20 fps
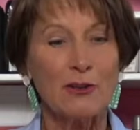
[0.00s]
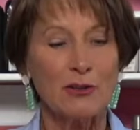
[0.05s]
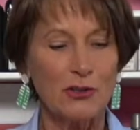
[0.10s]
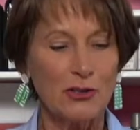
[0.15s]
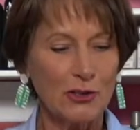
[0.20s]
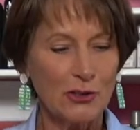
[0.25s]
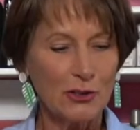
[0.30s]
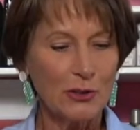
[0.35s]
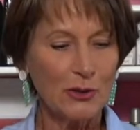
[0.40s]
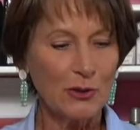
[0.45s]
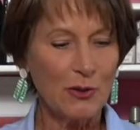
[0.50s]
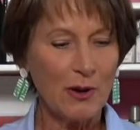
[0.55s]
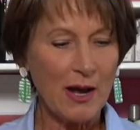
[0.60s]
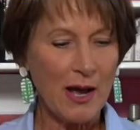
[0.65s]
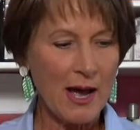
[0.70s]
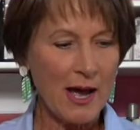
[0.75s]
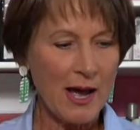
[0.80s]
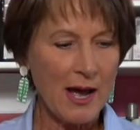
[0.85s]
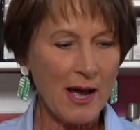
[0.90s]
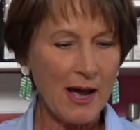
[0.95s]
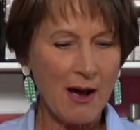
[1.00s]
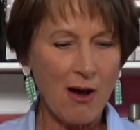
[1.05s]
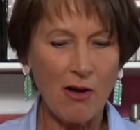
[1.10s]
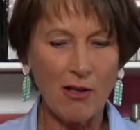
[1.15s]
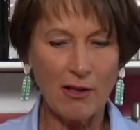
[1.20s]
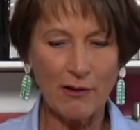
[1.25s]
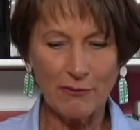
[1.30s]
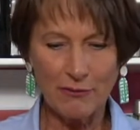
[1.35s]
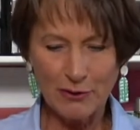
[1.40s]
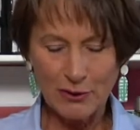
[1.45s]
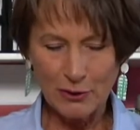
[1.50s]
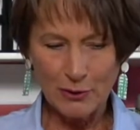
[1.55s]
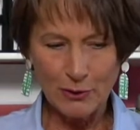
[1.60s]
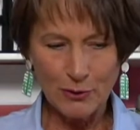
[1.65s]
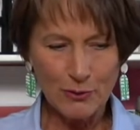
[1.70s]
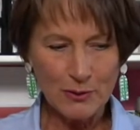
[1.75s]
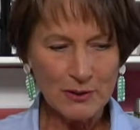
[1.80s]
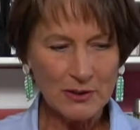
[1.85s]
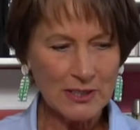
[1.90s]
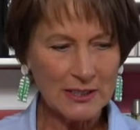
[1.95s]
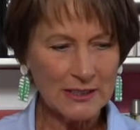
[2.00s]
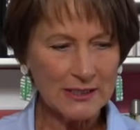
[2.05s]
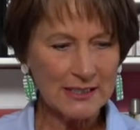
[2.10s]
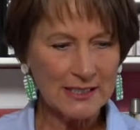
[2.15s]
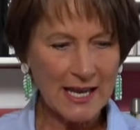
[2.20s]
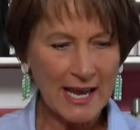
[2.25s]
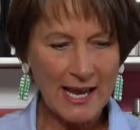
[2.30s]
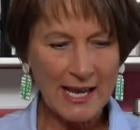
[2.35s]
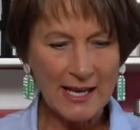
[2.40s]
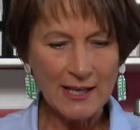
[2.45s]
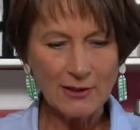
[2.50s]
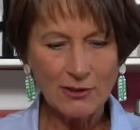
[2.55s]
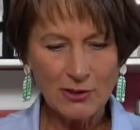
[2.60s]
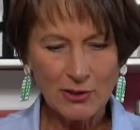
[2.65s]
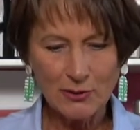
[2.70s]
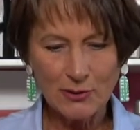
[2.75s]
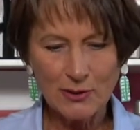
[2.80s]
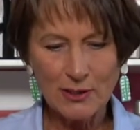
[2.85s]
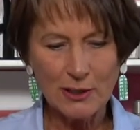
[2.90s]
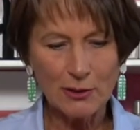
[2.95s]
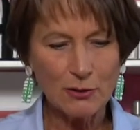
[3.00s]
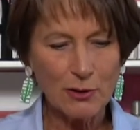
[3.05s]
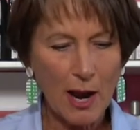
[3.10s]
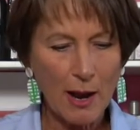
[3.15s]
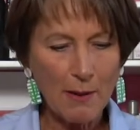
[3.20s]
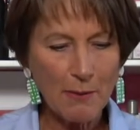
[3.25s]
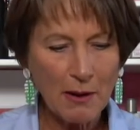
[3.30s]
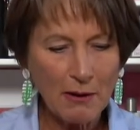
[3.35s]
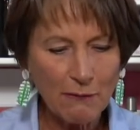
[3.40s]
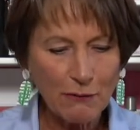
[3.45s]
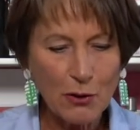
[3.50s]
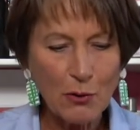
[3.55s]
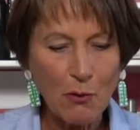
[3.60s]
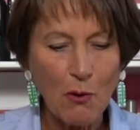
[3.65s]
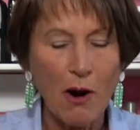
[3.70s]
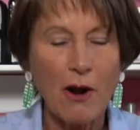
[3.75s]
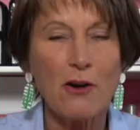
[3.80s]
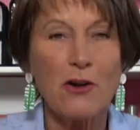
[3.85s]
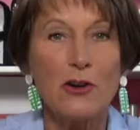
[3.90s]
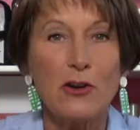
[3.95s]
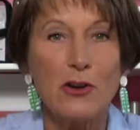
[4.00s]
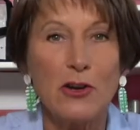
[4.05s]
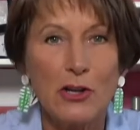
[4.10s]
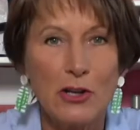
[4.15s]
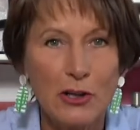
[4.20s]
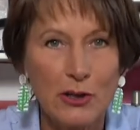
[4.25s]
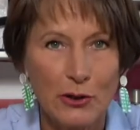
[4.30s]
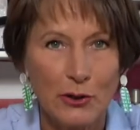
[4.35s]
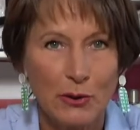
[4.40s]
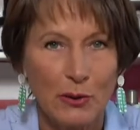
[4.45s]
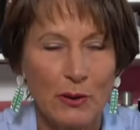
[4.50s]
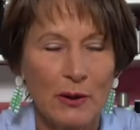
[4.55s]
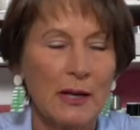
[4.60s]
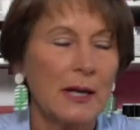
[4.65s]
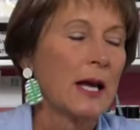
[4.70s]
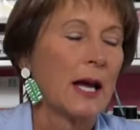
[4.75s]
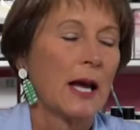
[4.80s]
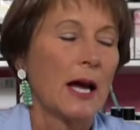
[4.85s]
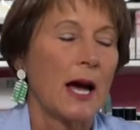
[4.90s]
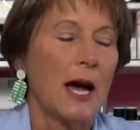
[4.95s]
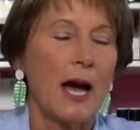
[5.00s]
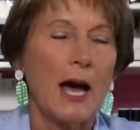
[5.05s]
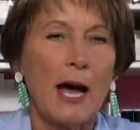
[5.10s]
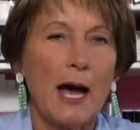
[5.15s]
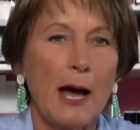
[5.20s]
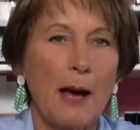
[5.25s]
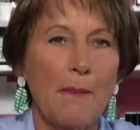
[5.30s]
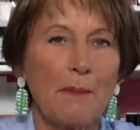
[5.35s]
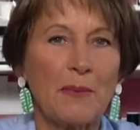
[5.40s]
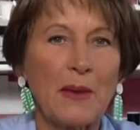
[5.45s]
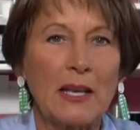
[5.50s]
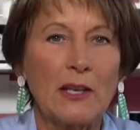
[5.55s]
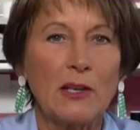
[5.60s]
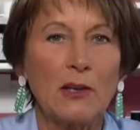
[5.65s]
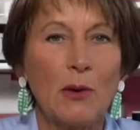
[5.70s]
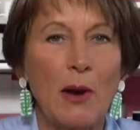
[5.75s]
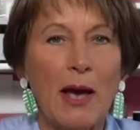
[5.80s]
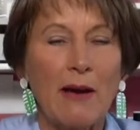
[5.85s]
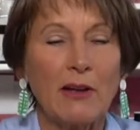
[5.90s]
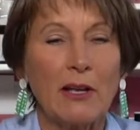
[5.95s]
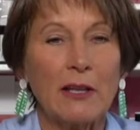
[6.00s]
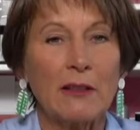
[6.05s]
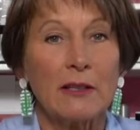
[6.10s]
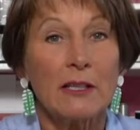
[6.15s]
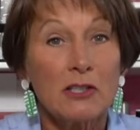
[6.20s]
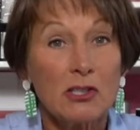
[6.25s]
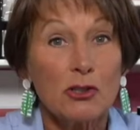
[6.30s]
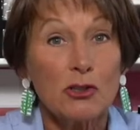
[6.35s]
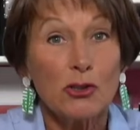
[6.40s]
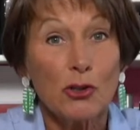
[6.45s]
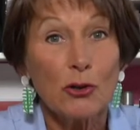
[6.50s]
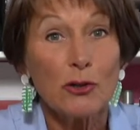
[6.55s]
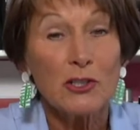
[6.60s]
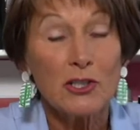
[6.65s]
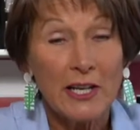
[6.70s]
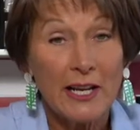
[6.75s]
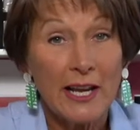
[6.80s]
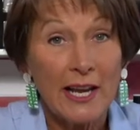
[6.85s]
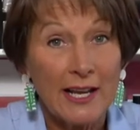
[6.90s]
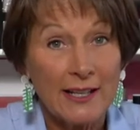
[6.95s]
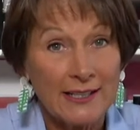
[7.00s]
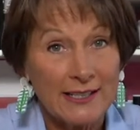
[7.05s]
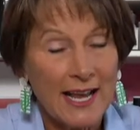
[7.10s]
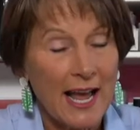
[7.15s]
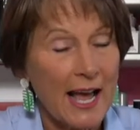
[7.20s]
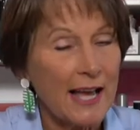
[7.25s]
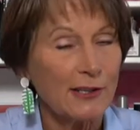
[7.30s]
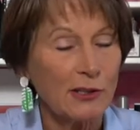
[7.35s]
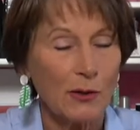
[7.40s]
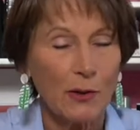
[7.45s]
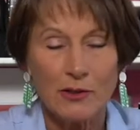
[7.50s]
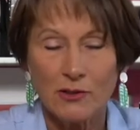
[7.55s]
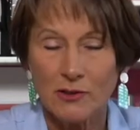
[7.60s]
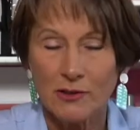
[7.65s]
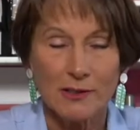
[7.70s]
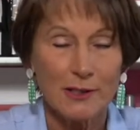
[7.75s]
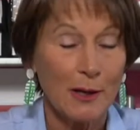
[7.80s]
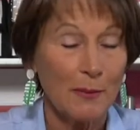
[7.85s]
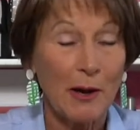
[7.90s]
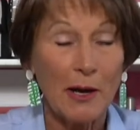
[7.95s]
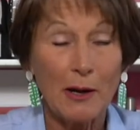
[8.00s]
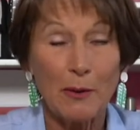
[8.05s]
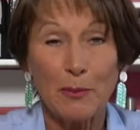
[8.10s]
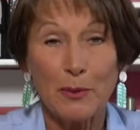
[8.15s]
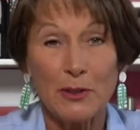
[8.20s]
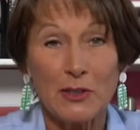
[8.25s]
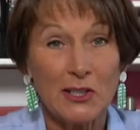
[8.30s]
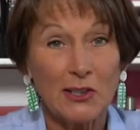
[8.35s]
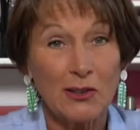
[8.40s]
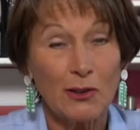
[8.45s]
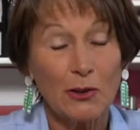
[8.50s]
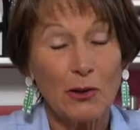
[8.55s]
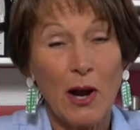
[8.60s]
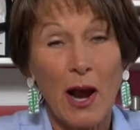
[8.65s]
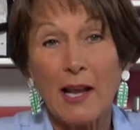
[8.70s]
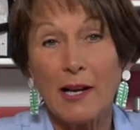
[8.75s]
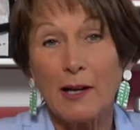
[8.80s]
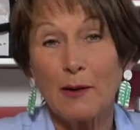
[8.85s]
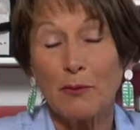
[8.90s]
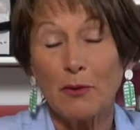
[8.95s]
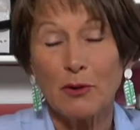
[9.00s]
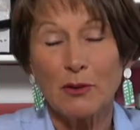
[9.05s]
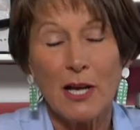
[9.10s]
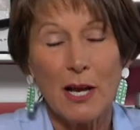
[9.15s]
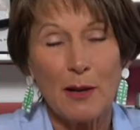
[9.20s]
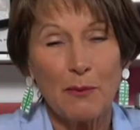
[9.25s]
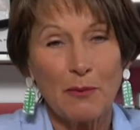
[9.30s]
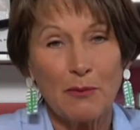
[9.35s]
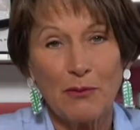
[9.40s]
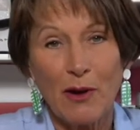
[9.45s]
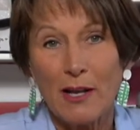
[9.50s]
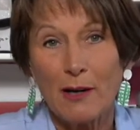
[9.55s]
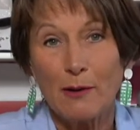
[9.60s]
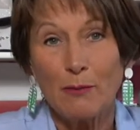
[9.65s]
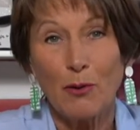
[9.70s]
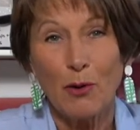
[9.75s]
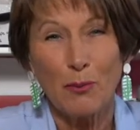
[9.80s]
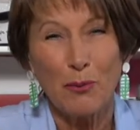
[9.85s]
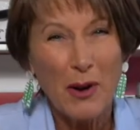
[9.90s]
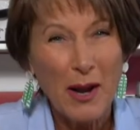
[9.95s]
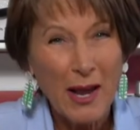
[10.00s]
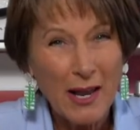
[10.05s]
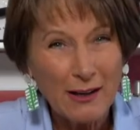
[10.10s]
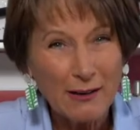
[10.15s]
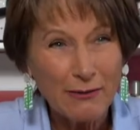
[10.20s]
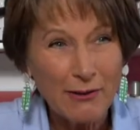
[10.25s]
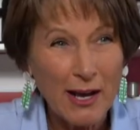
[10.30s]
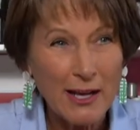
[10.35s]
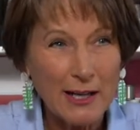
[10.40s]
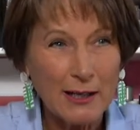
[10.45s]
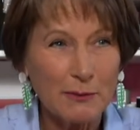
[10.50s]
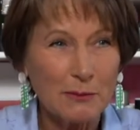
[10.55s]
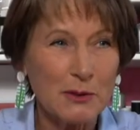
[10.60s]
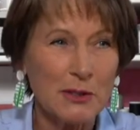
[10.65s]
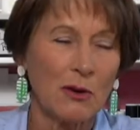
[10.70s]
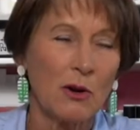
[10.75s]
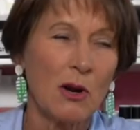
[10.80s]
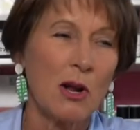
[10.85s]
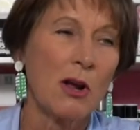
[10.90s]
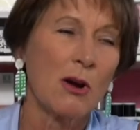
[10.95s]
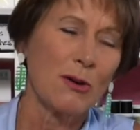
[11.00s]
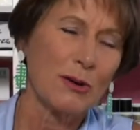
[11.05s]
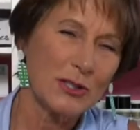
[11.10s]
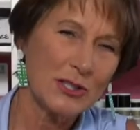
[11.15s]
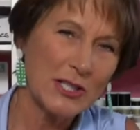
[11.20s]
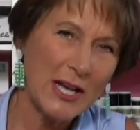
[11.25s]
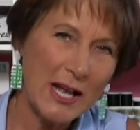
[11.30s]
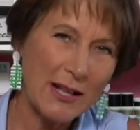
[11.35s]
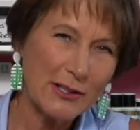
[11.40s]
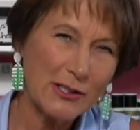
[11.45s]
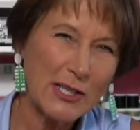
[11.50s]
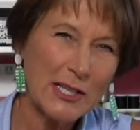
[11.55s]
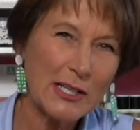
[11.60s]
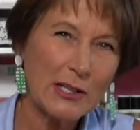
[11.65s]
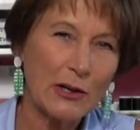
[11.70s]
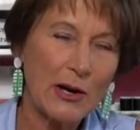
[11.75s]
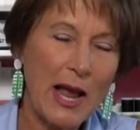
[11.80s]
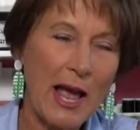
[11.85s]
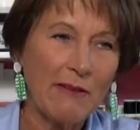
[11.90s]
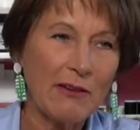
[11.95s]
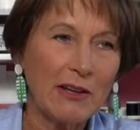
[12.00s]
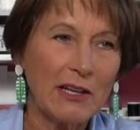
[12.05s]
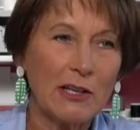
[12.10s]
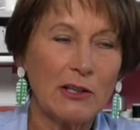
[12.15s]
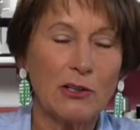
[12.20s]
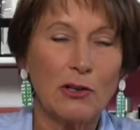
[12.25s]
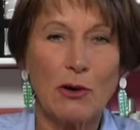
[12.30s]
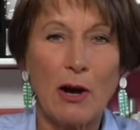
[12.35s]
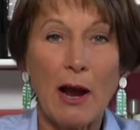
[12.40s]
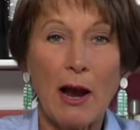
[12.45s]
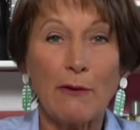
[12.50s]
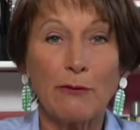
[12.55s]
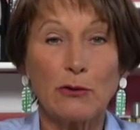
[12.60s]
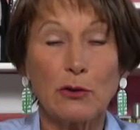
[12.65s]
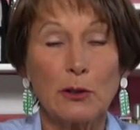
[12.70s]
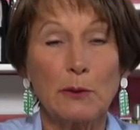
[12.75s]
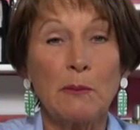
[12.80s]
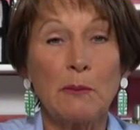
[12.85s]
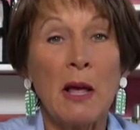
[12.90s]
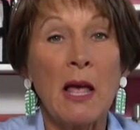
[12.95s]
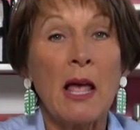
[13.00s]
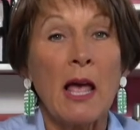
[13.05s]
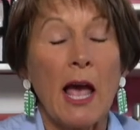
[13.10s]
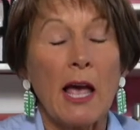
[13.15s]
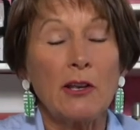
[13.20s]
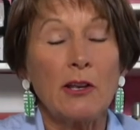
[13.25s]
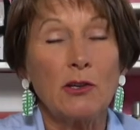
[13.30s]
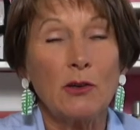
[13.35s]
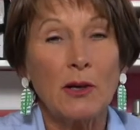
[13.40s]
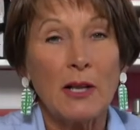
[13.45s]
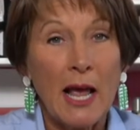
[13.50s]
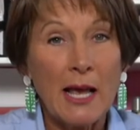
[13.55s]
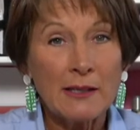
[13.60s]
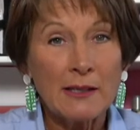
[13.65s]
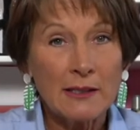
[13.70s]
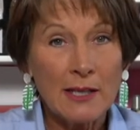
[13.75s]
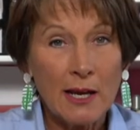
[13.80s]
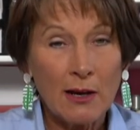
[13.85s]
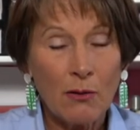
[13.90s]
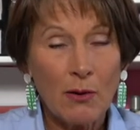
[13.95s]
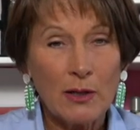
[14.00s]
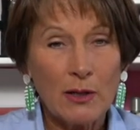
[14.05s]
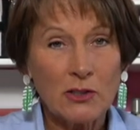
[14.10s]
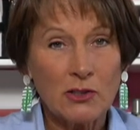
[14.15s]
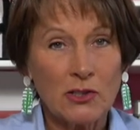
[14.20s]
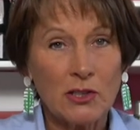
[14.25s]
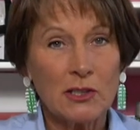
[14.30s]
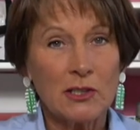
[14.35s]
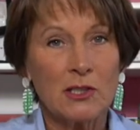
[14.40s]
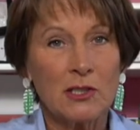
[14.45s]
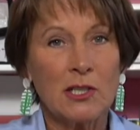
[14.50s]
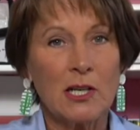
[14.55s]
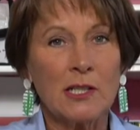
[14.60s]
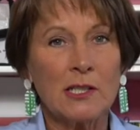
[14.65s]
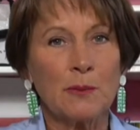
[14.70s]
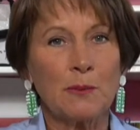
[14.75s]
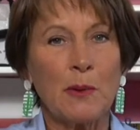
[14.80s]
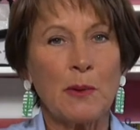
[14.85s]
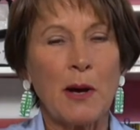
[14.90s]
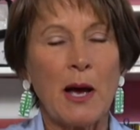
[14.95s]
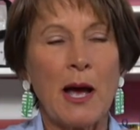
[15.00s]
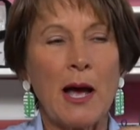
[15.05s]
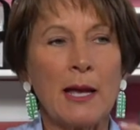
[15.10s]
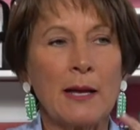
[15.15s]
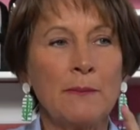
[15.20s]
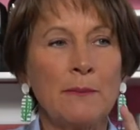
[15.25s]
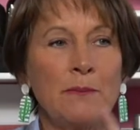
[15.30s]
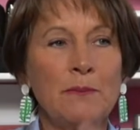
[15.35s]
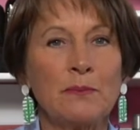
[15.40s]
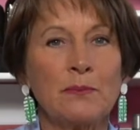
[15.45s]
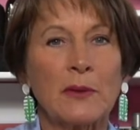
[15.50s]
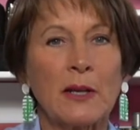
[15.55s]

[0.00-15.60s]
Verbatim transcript: to uh, all of you today, Tuesday tribe. If you are new, um, and you have it, this is your chance to ask questions about a particular item or type of item or brand of items or challenge that you're having in your craft room. And you can ask that question just by